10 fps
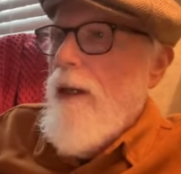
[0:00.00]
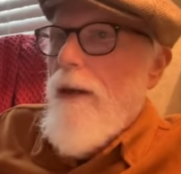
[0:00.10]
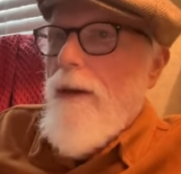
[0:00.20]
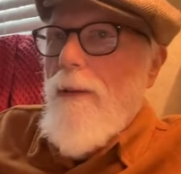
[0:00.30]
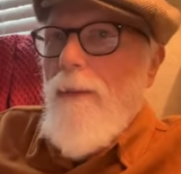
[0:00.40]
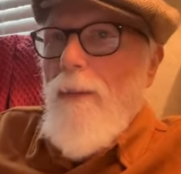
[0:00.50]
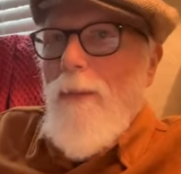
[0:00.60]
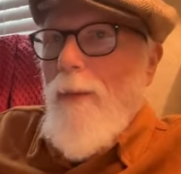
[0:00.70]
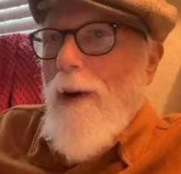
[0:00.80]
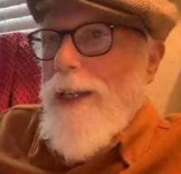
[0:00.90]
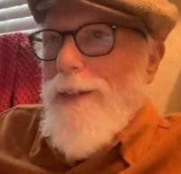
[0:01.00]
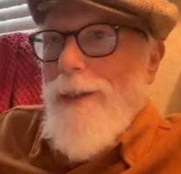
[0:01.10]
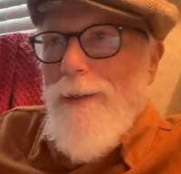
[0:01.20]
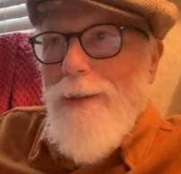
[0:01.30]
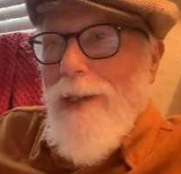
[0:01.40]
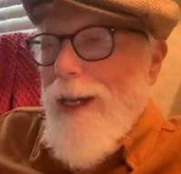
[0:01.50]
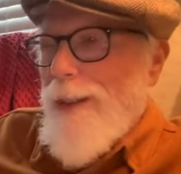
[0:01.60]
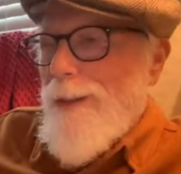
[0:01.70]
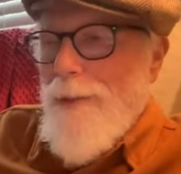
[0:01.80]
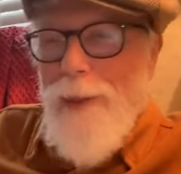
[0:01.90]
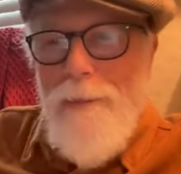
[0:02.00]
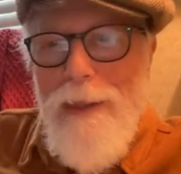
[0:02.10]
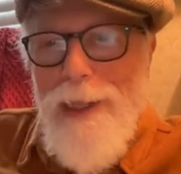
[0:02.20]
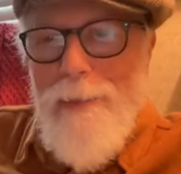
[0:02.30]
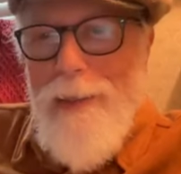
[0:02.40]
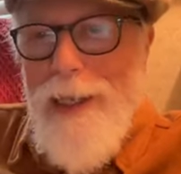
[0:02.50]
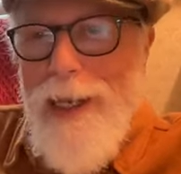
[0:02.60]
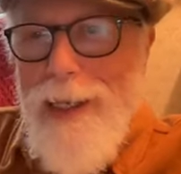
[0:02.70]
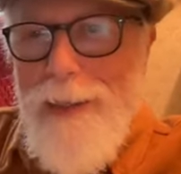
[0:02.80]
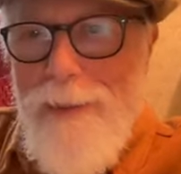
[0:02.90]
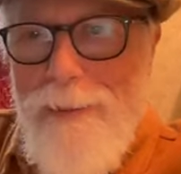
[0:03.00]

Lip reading: why don't I learn to play the piano?